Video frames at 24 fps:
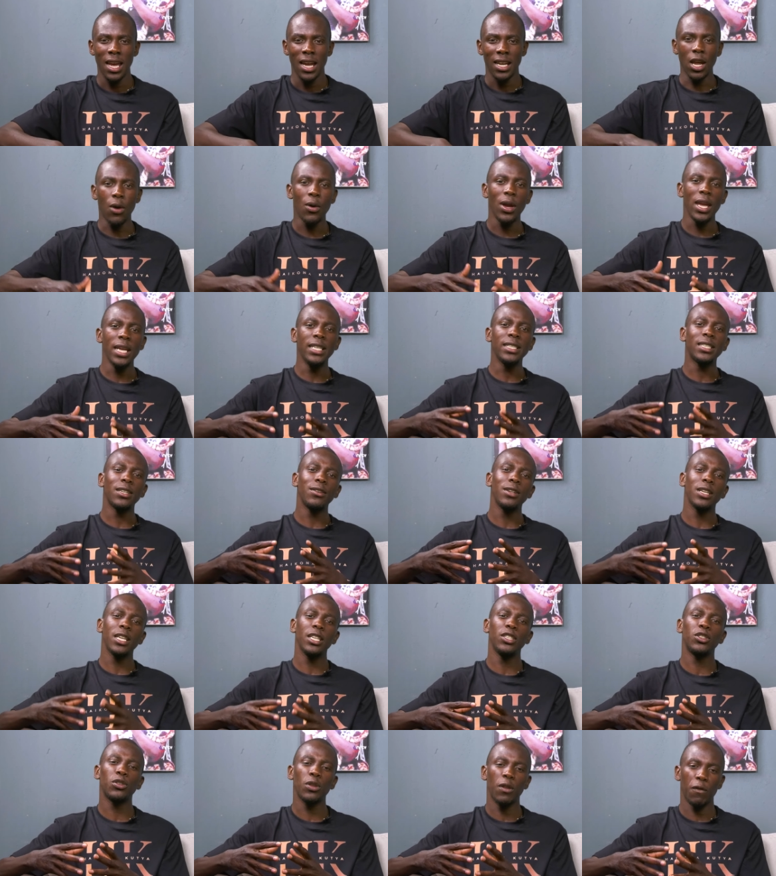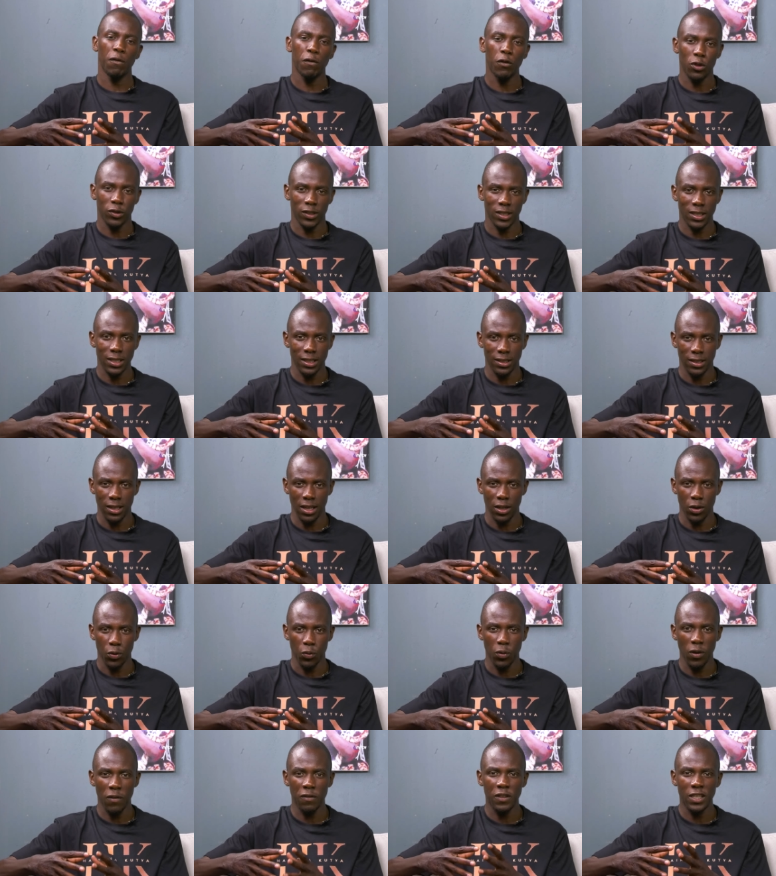Now, entering into the fourth season,
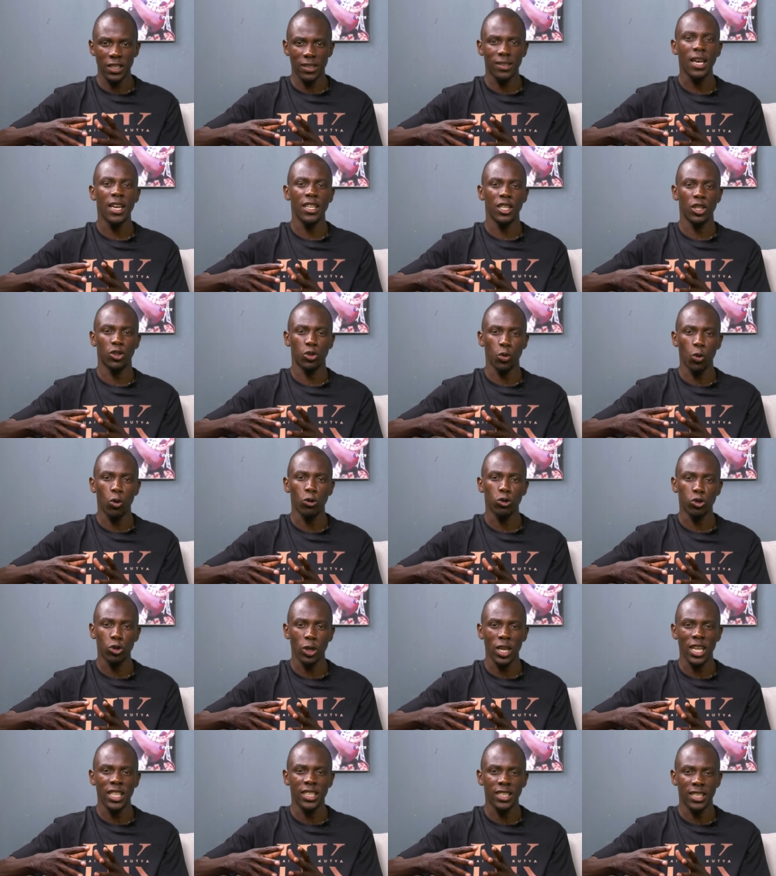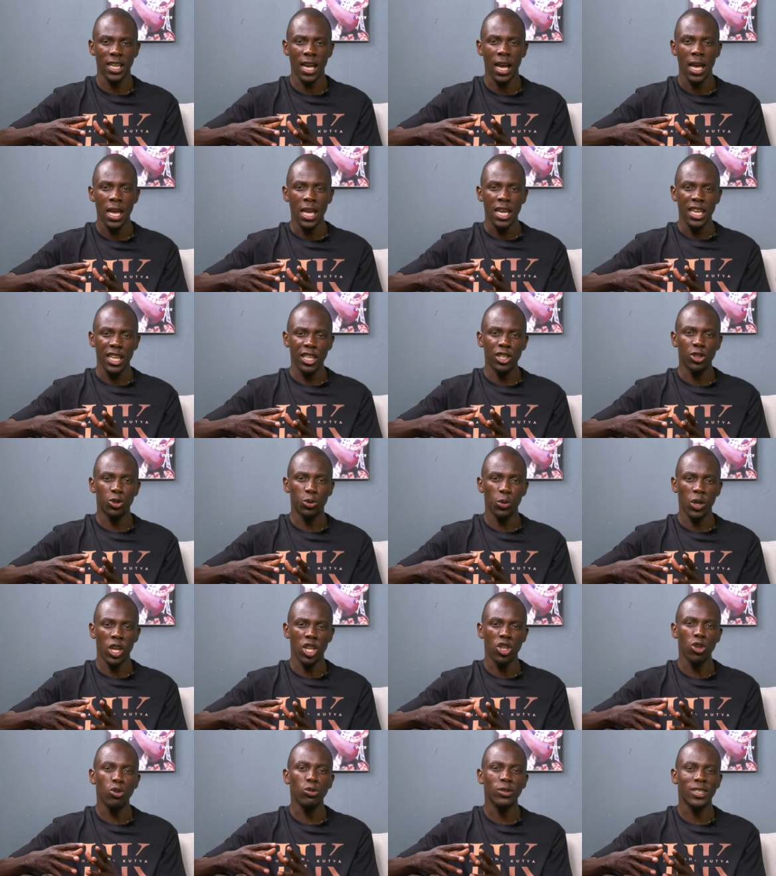we have decided to also enter into
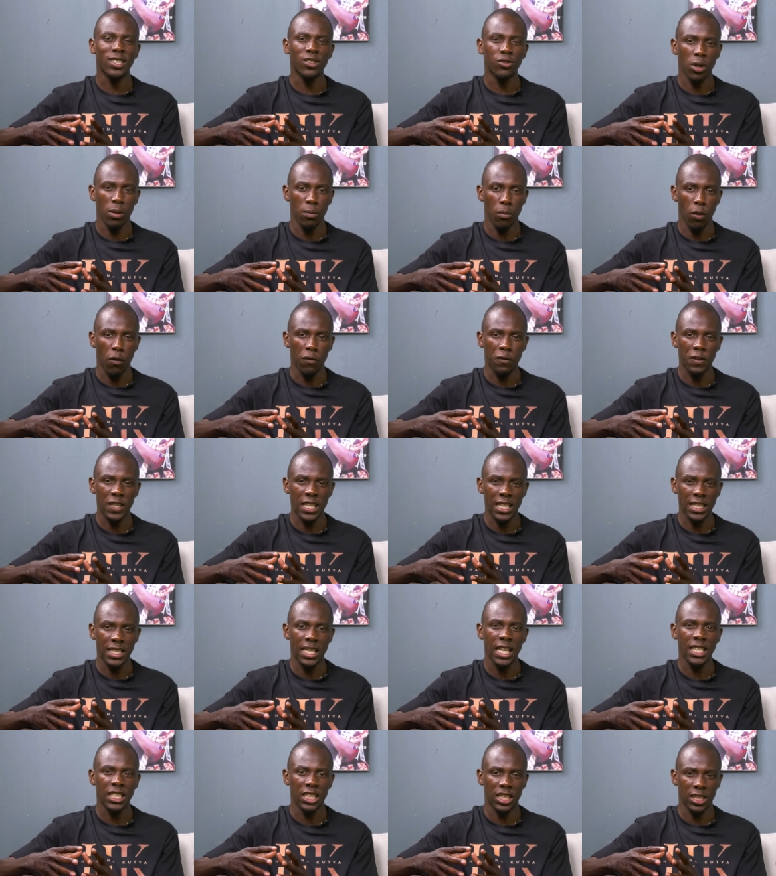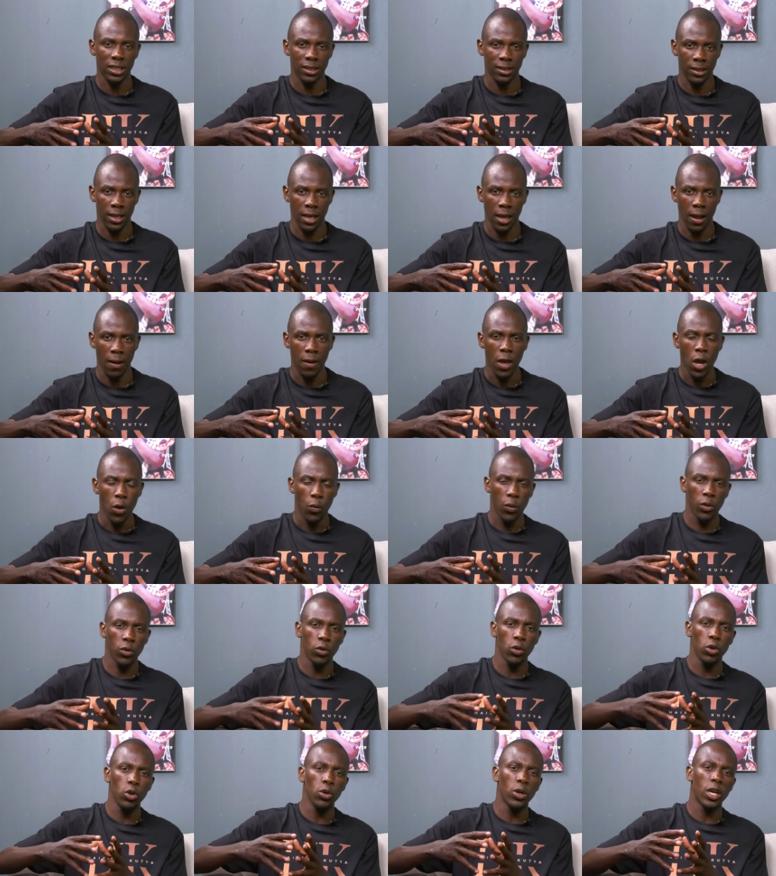a new stream of Gidani Chezeya.
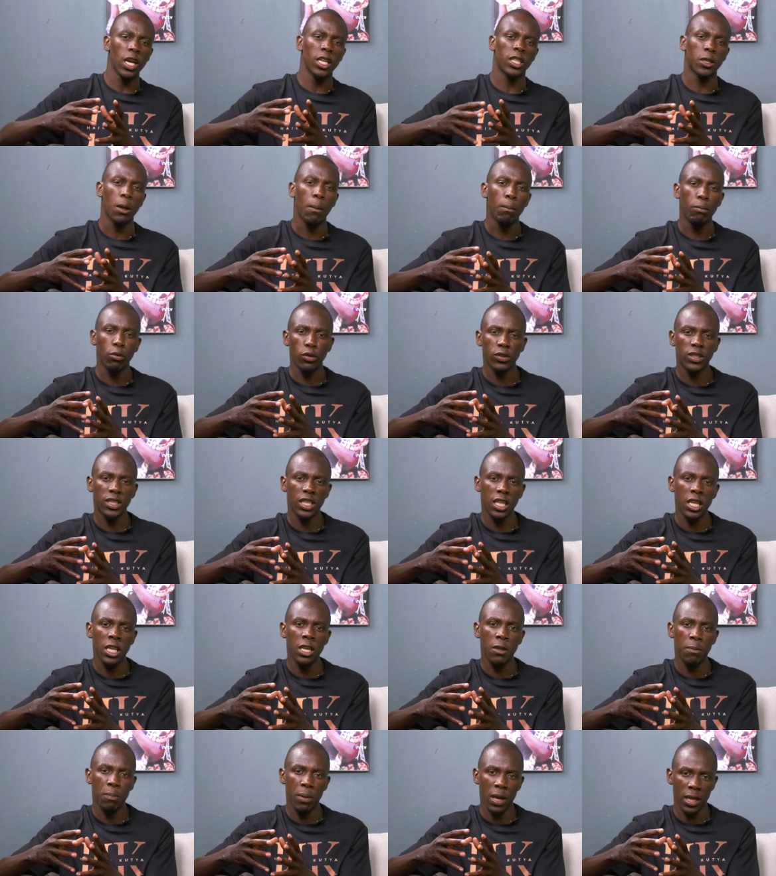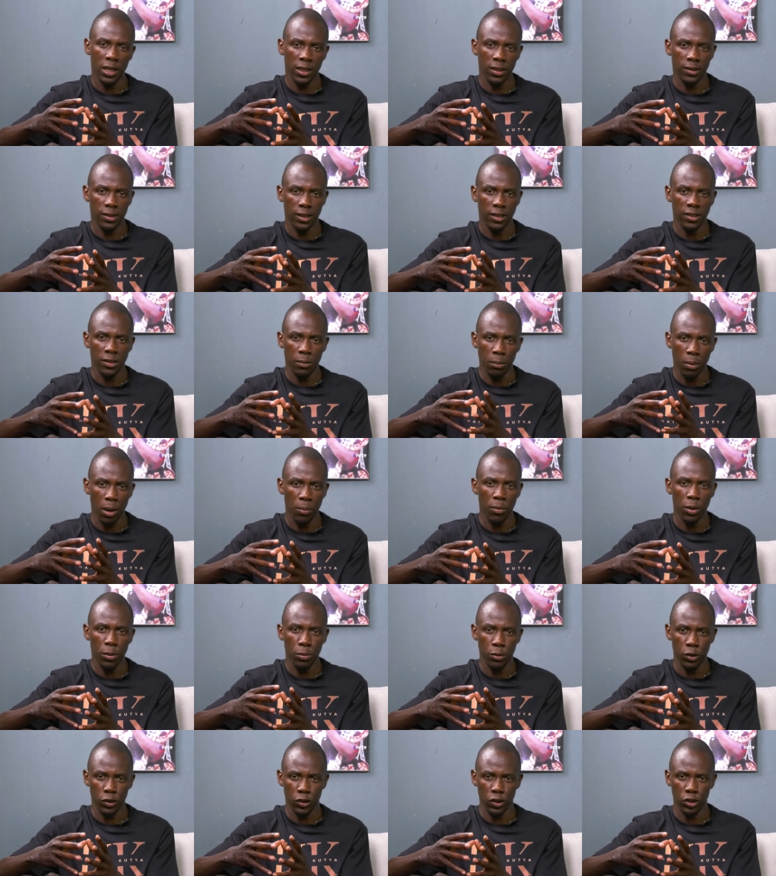When you look at post independence
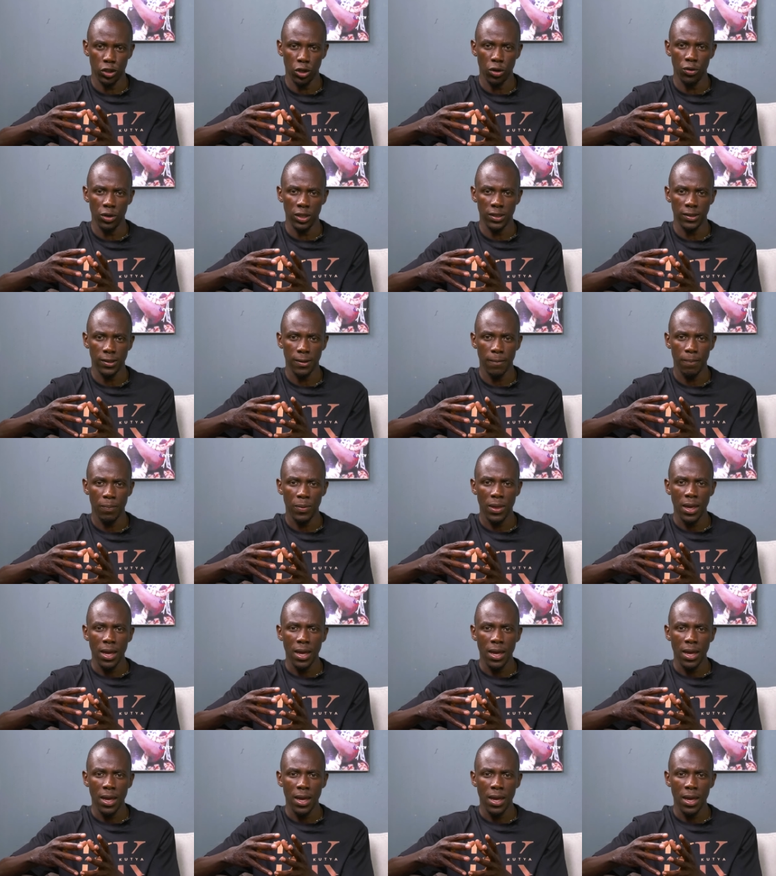Zimbabwean music genres,